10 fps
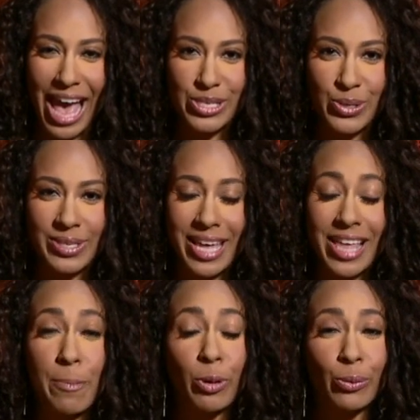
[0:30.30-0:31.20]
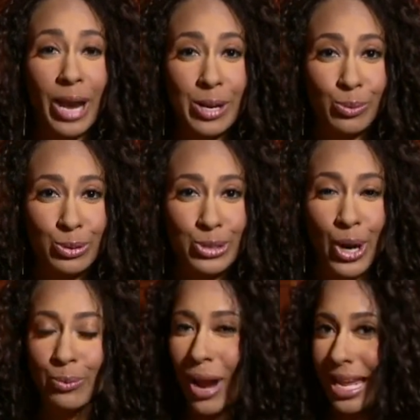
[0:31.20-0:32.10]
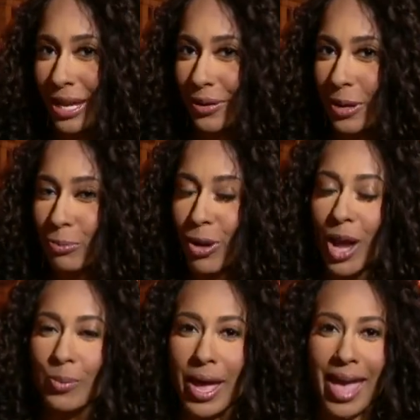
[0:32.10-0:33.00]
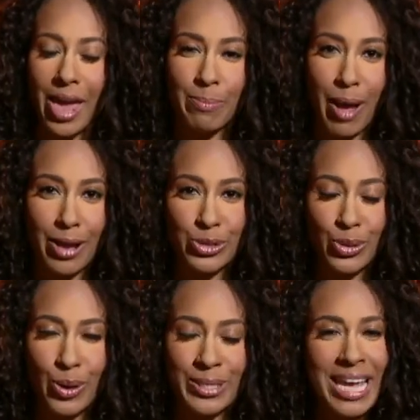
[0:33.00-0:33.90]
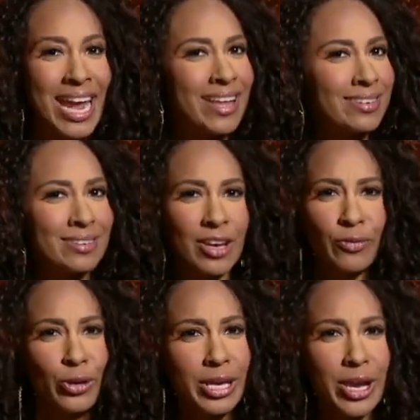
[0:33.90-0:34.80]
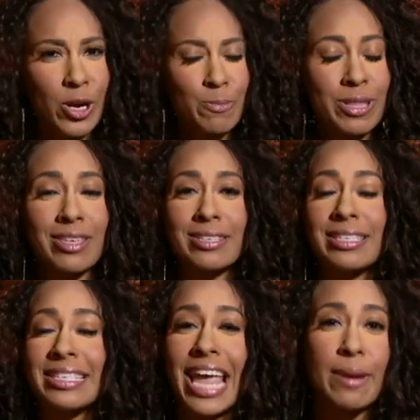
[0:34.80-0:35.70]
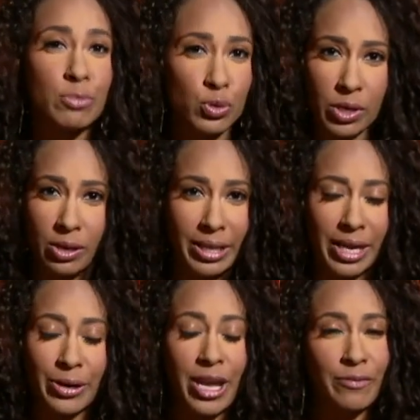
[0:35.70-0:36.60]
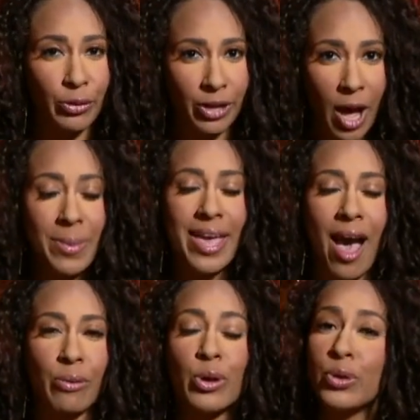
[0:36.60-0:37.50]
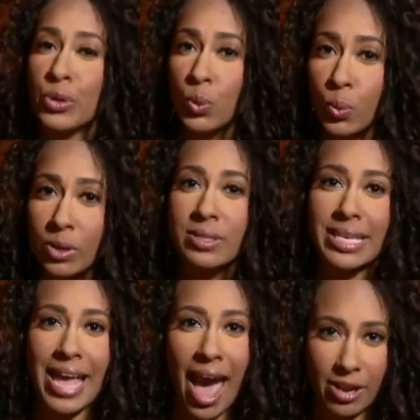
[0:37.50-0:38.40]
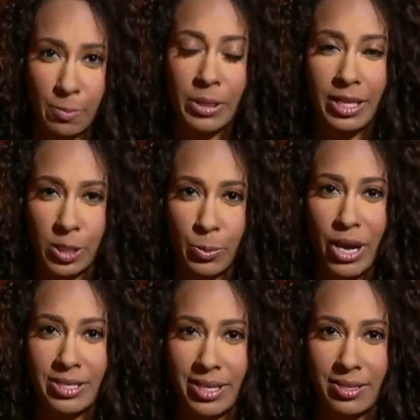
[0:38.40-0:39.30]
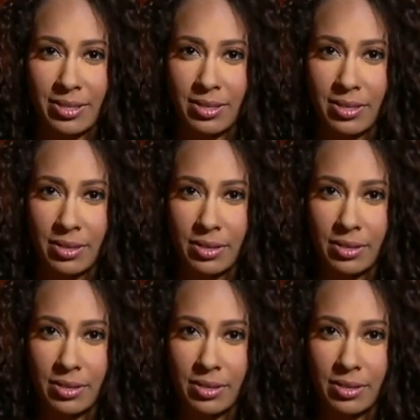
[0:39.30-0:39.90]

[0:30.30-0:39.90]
As you said, that parade will start right here at Broadway and Montrose. It's a different year, but the same drill here. If you're coming out, you will see added police presence.